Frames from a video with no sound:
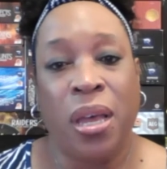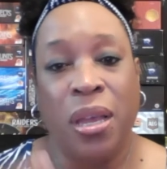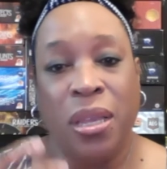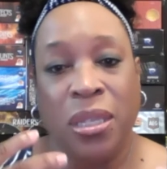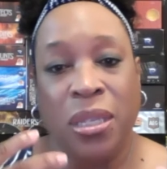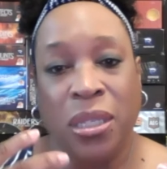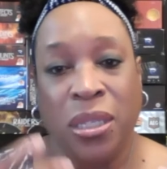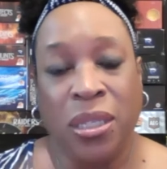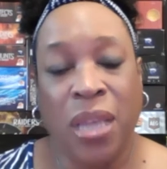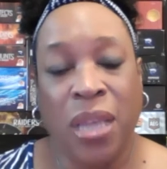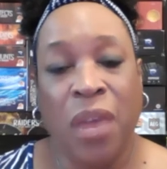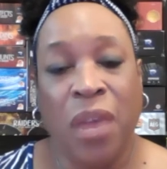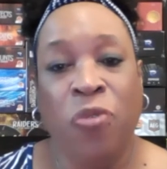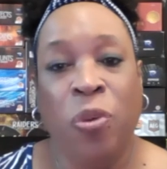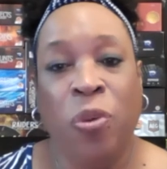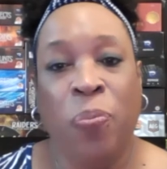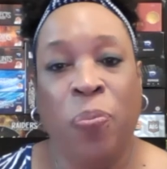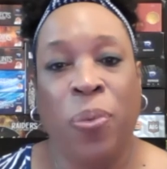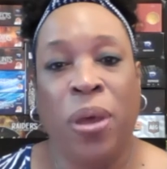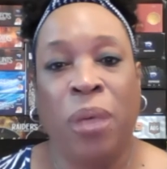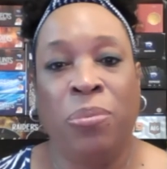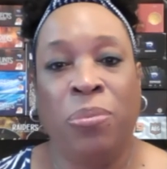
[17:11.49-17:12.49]
several
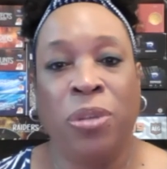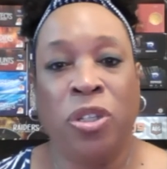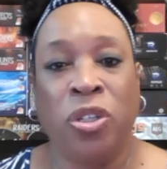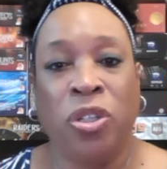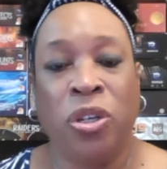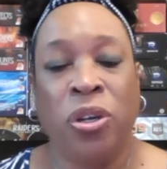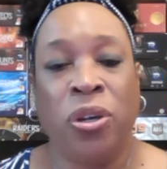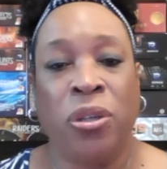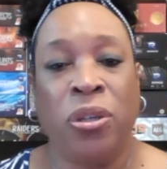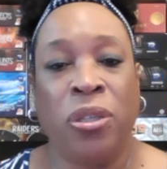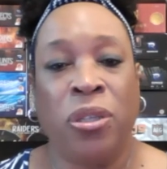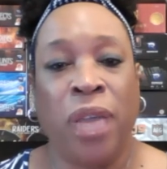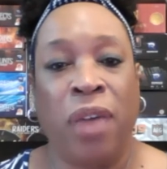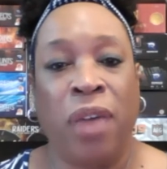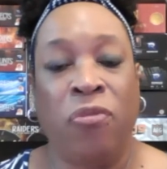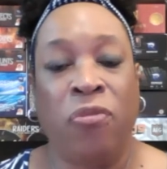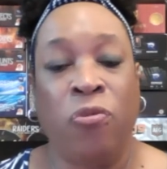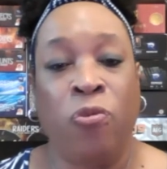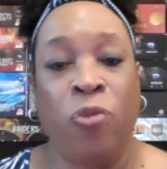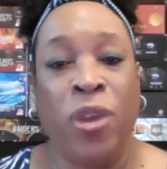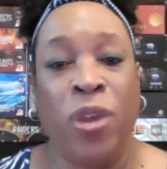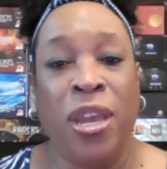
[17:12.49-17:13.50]
publishers have
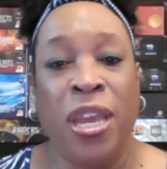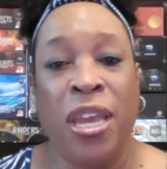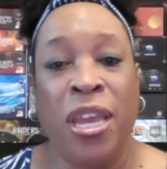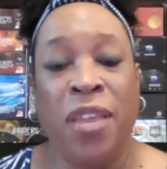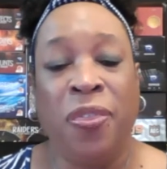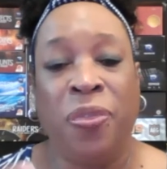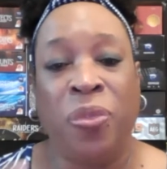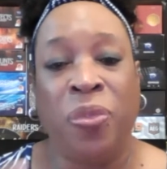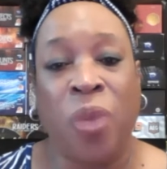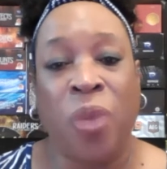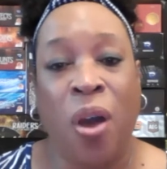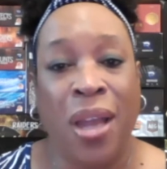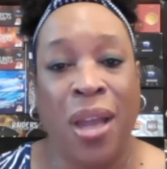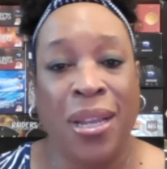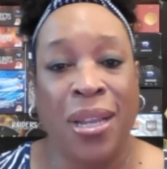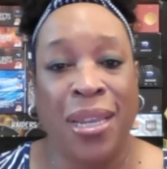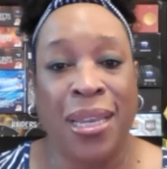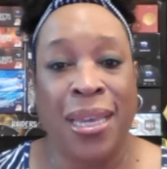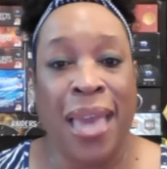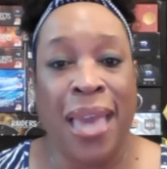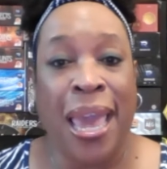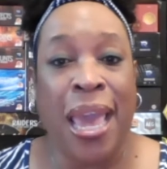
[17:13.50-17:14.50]
rethought
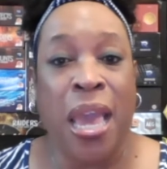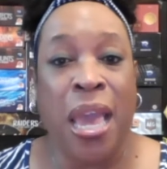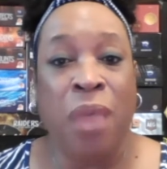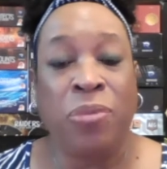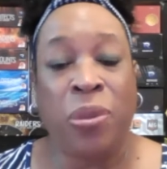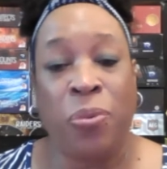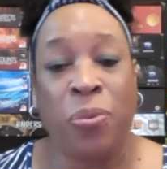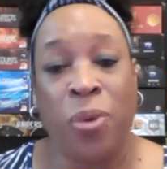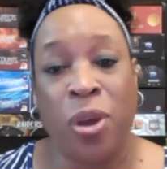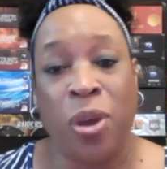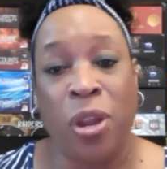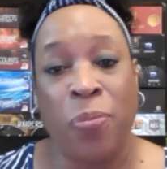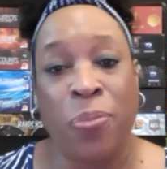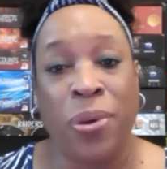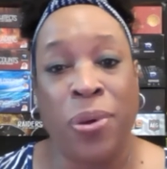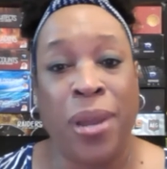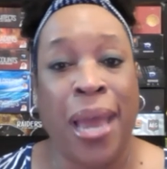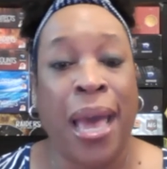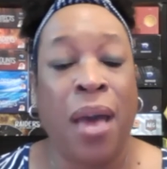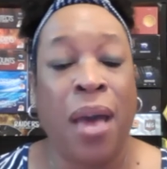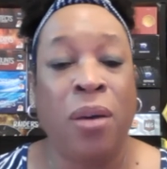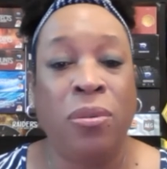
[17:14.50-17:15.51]
games they were going to put
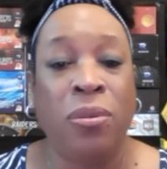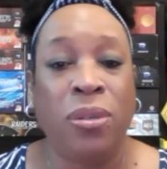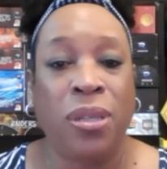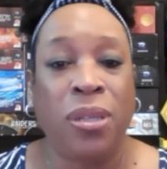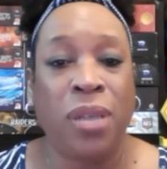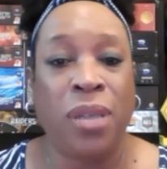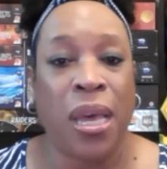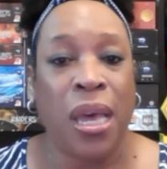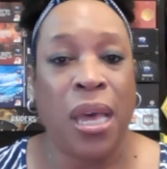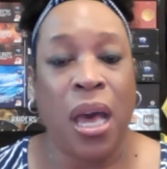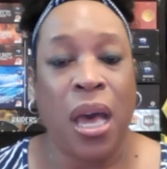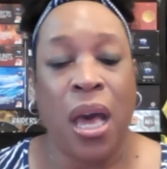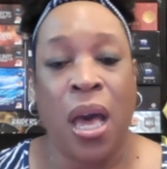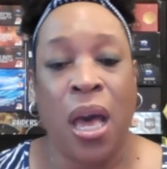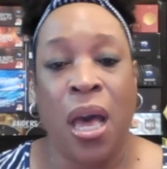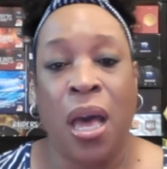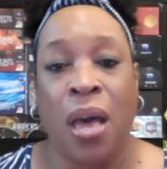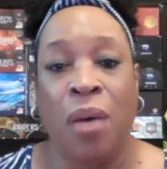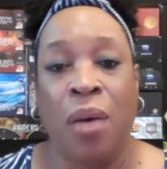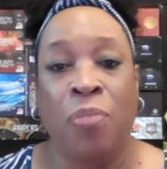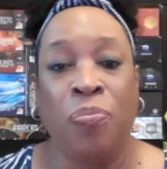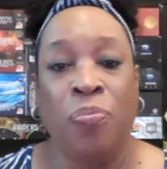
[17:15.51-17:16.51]
out,
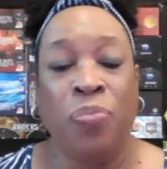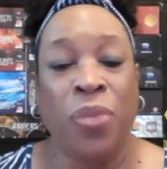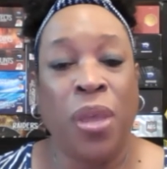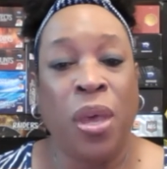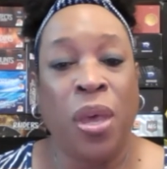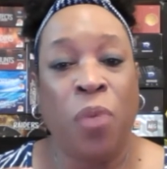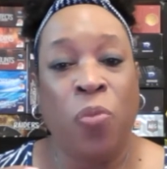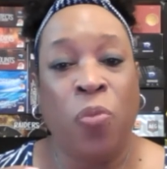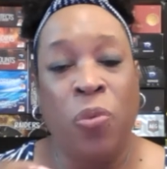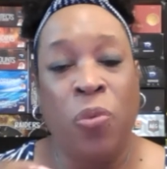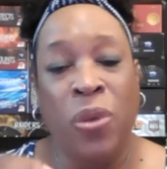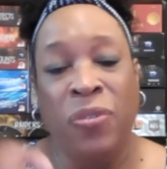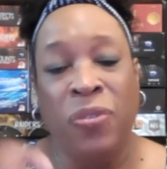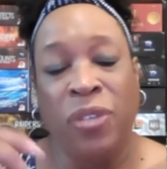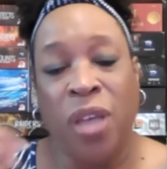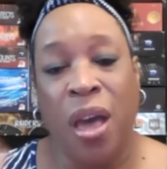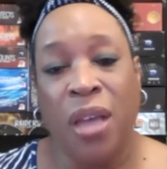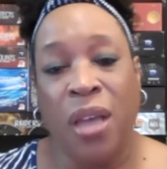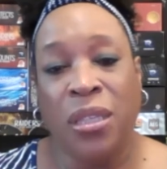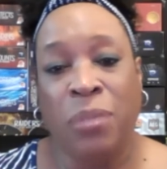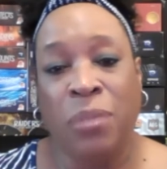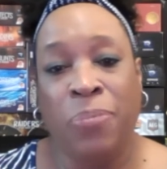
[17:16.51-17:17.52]
where we've
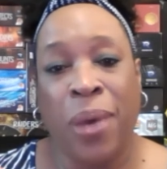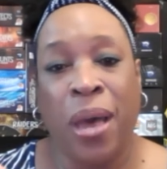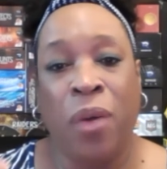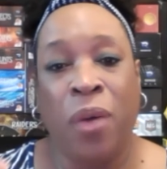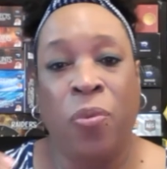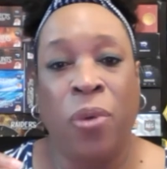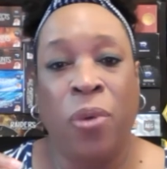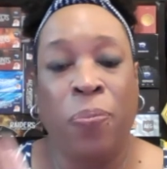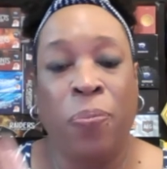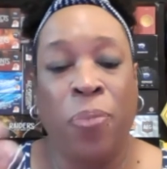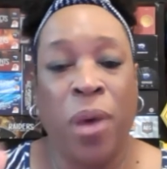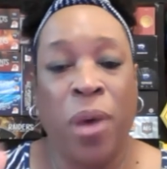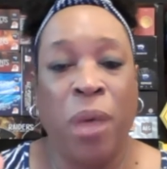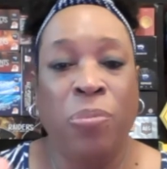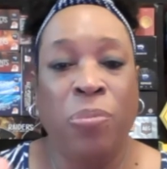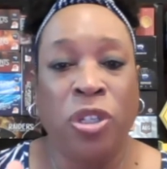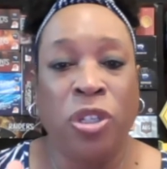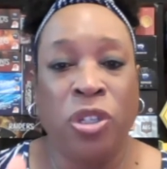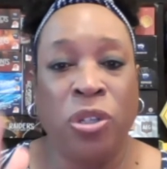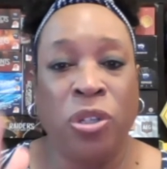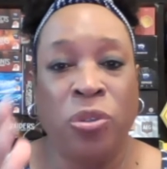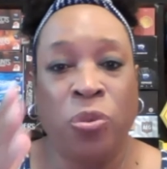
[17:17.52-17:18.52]
talked about where
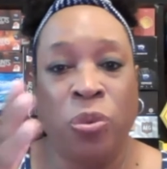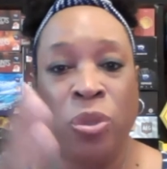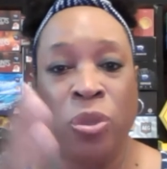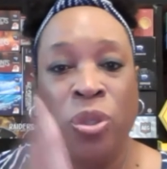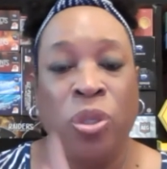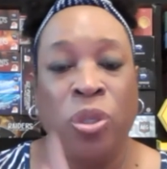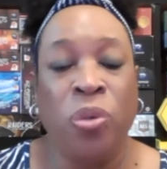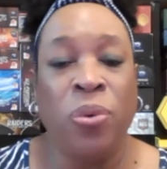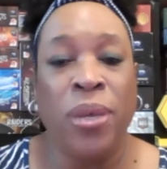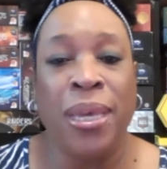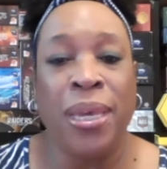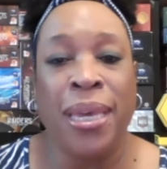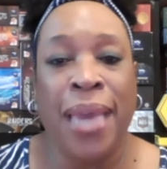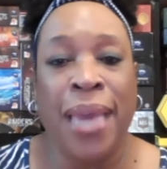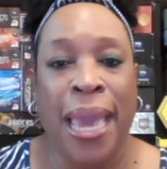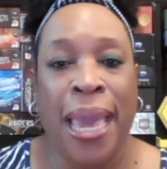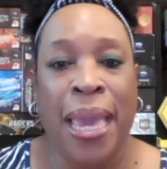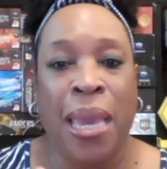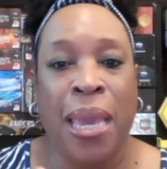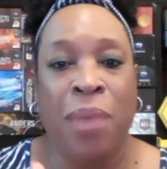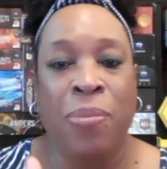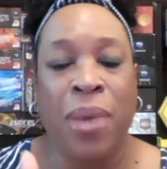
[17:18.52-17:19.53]
publishers will do a
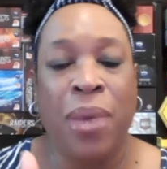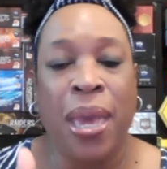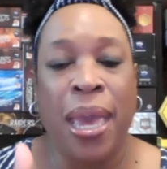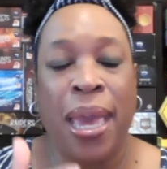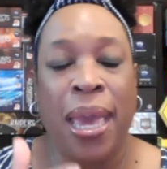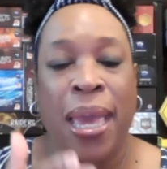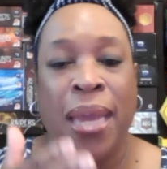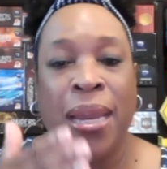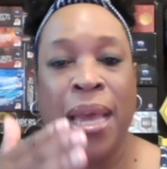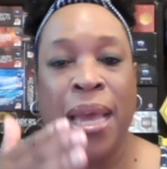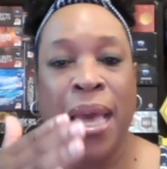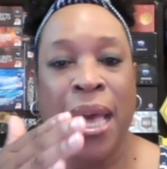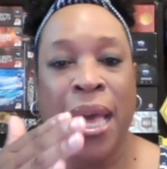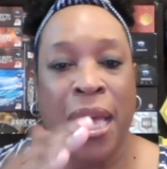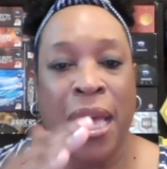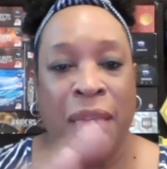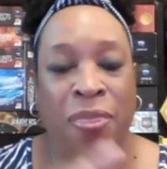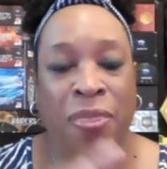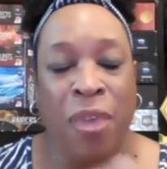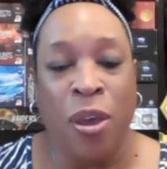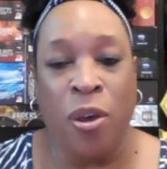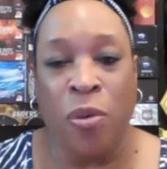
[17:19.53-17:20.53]
game and
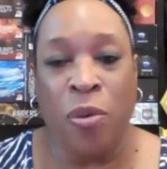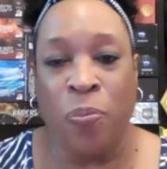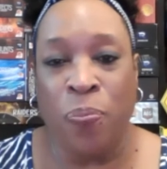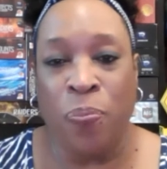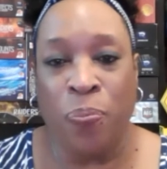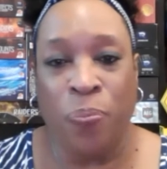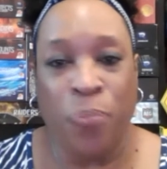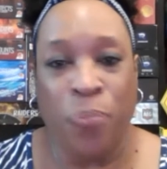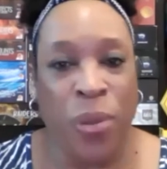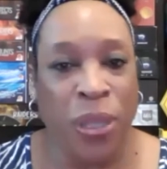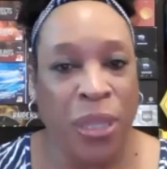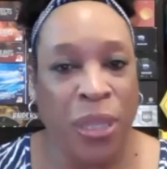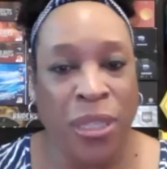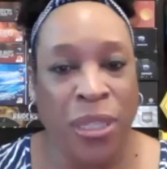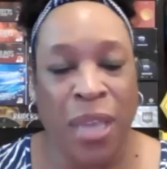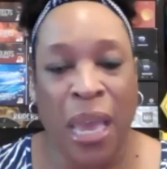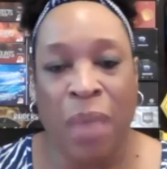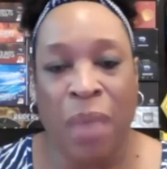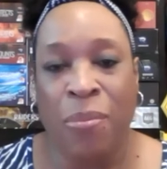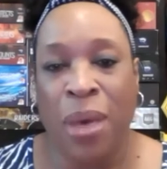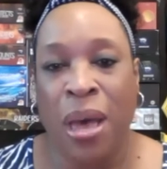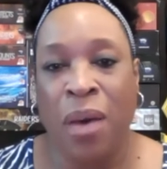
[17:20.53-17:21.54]
they'll put this
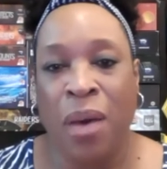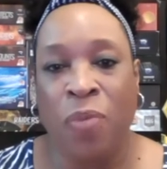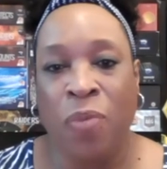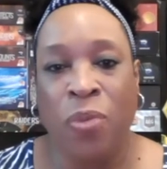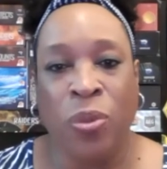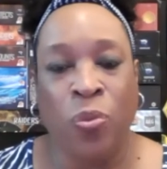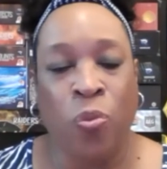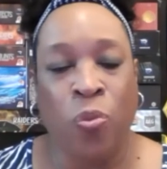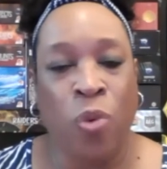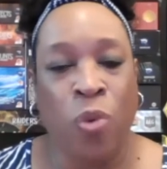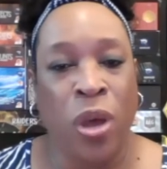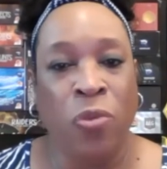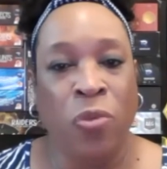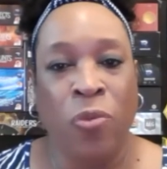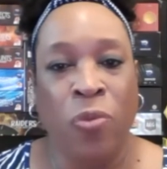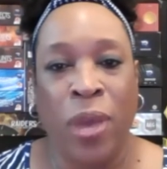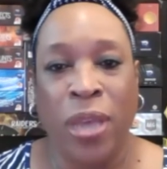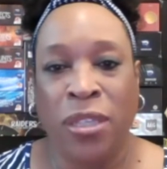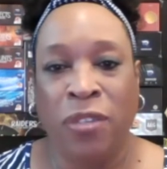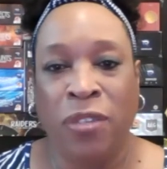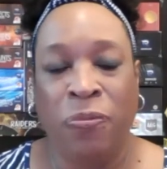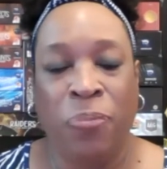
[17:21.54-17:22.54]
game out with one
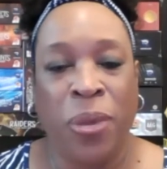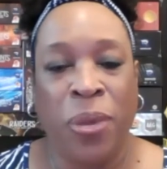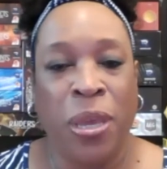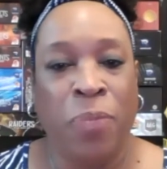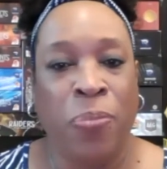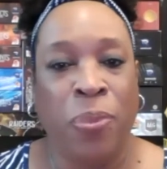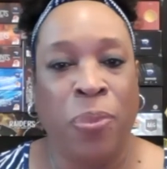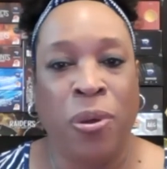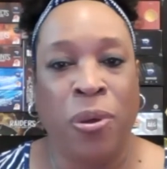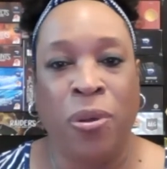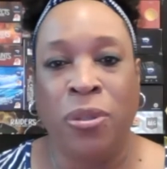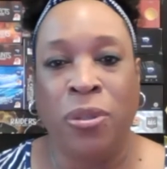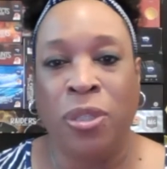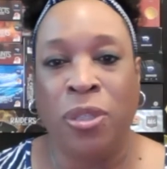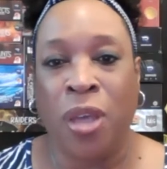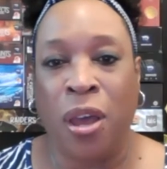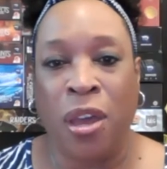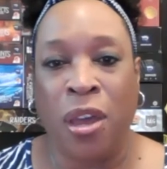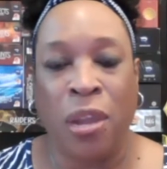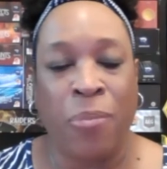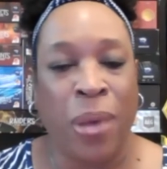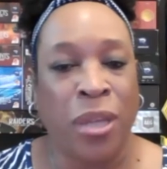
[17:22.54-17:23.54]
race of people
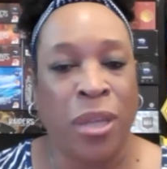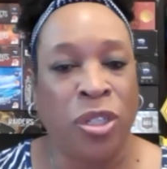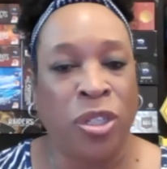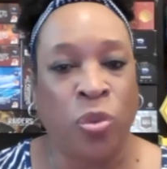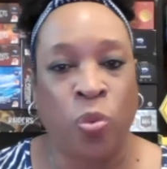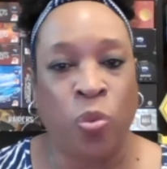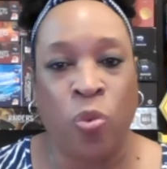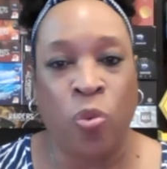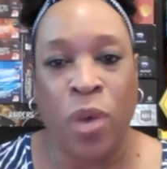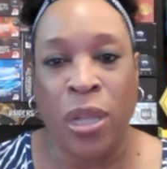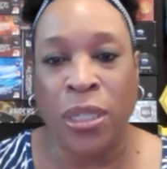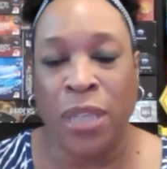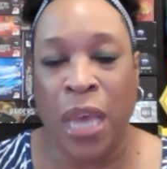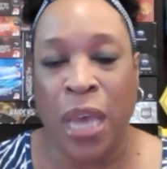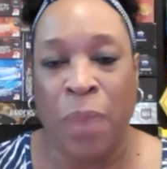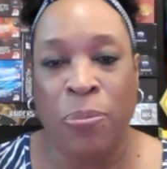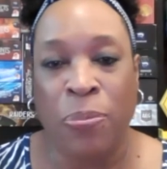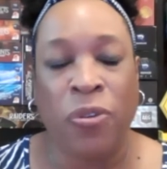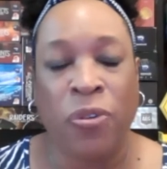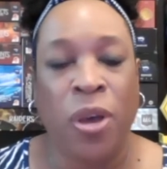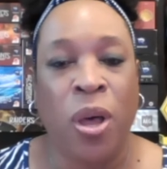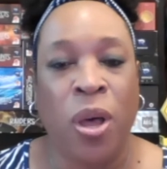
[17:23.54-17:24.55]
talking about just one type
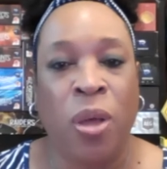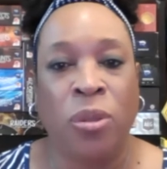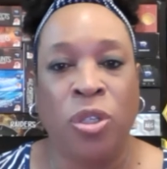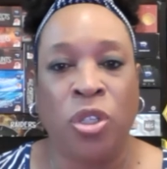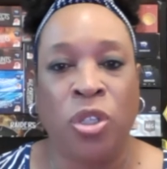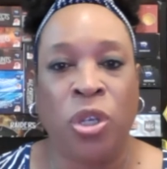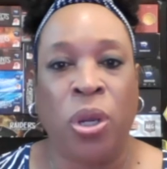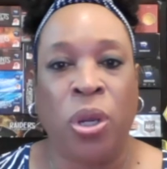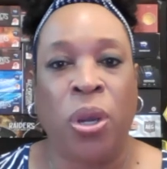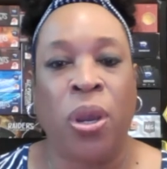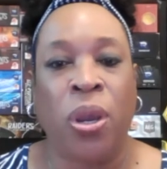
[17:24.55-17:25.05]
of culture